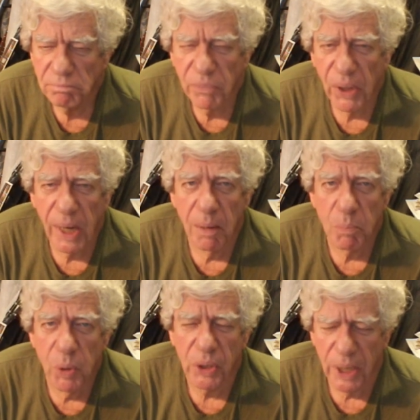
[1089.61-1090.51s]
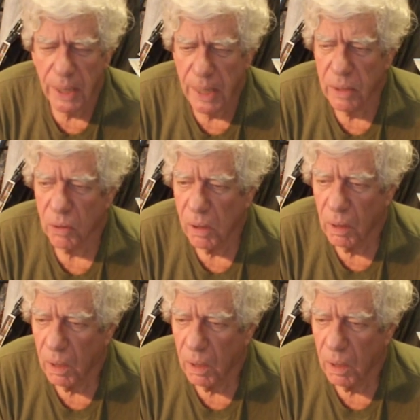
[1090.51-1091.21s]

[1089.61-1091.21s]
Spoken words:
thing put together.